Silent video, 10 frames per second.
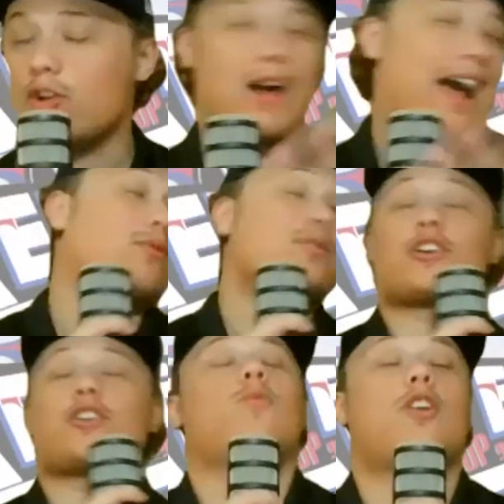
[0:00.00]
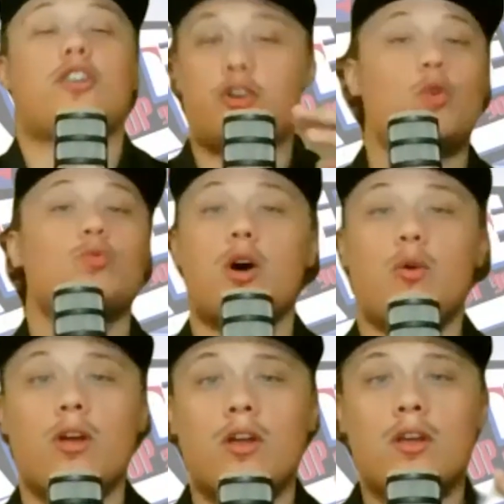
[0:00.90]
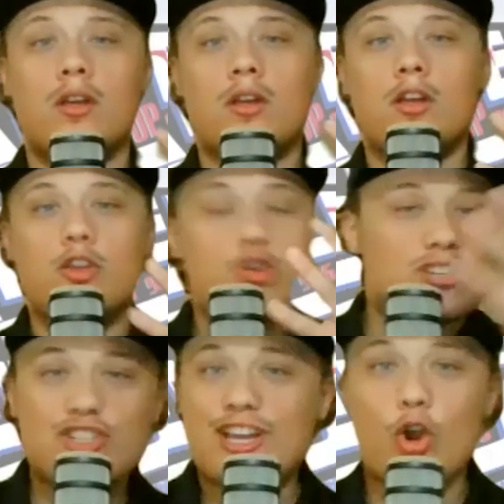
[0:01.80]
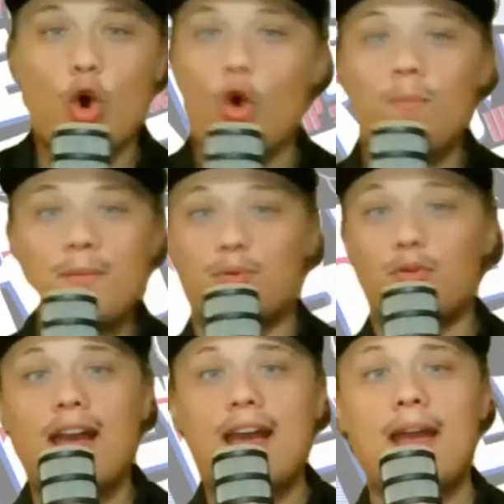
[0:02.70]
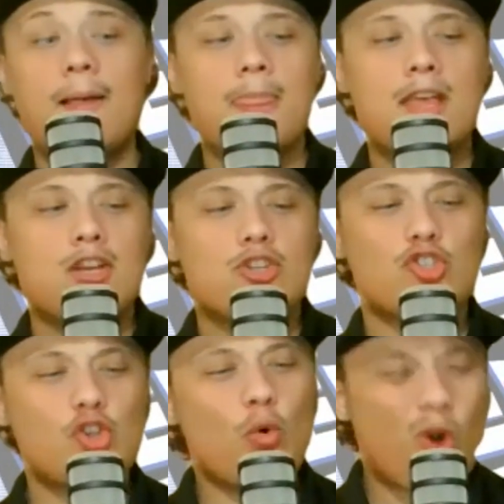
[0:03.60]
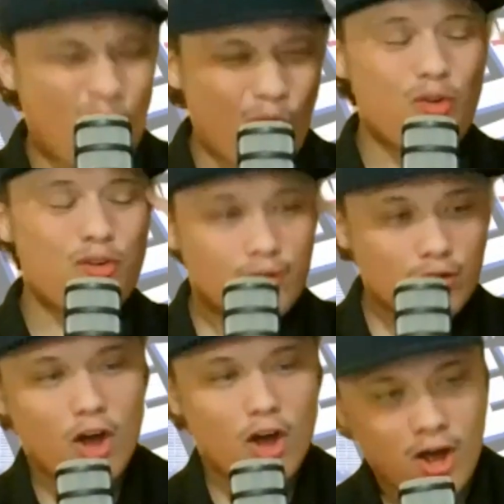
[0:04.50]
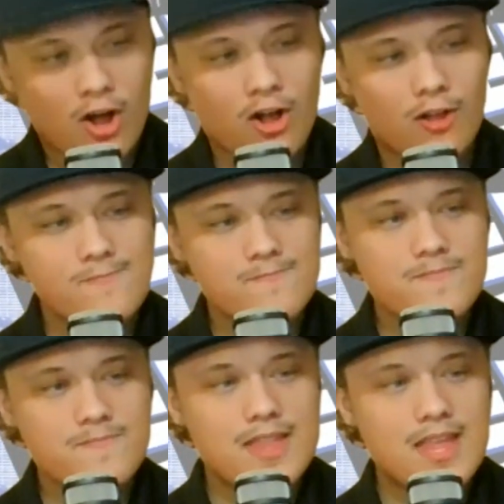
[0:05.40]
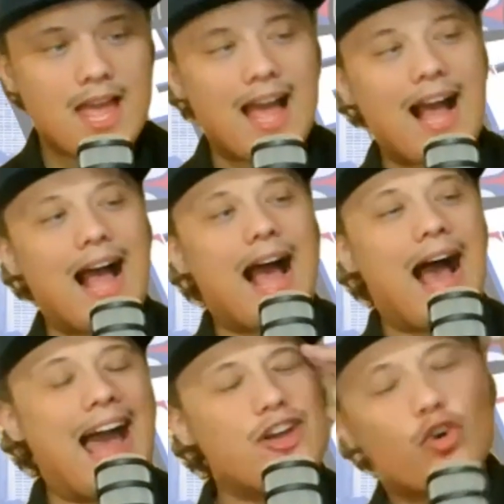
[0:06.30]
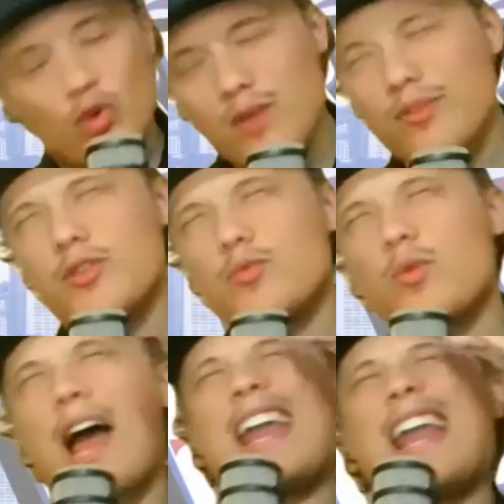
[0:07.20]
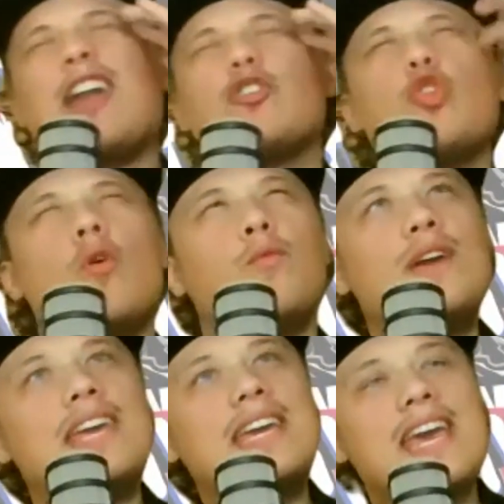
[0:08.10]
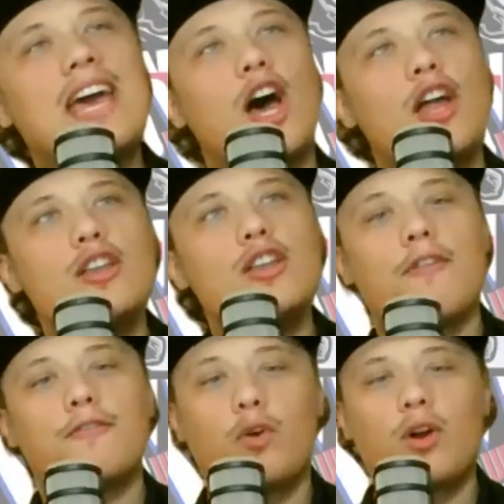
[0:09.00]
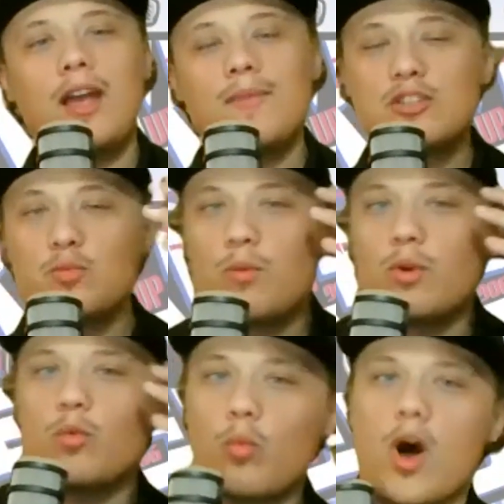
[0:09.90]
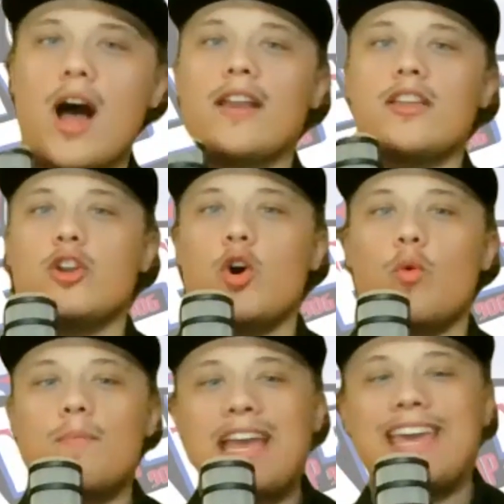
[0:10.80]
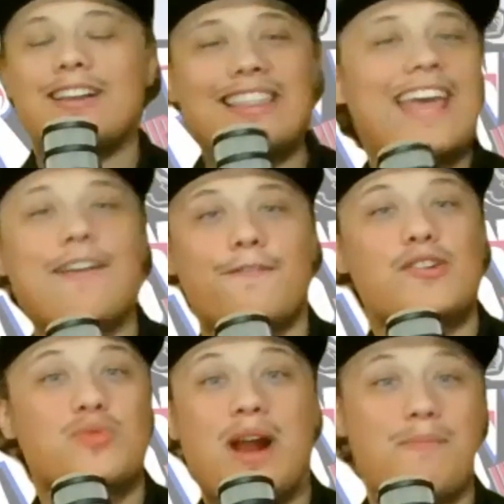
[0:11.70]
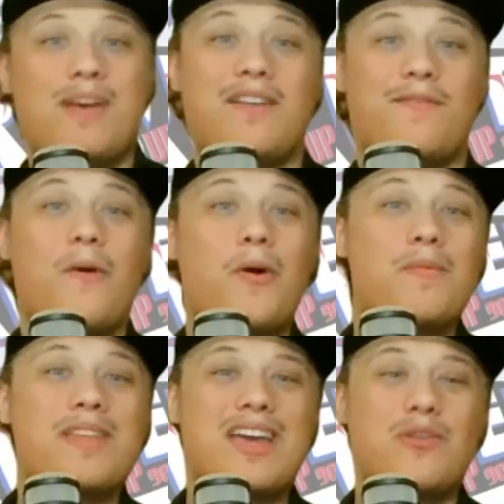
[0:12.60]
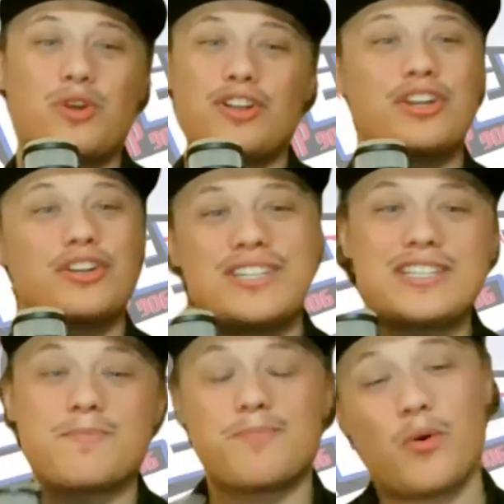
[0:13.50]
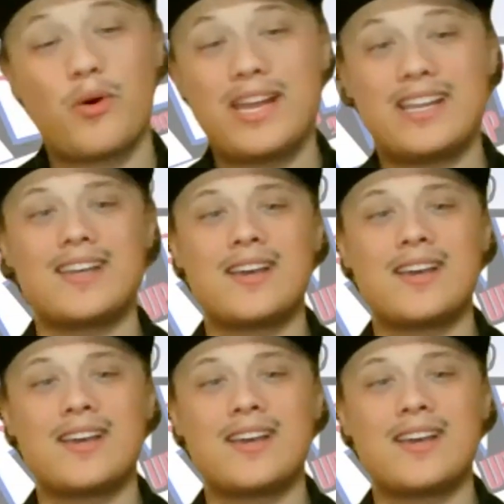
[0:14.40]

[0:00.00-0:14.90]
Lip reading: how it's going to work. You don't know. You just can hope and pray. So overall, I agree with you, Ryan. I don't know if we can get enough for him as we would want. You know, we might get a late first round pick for him, and then we're a little disappointed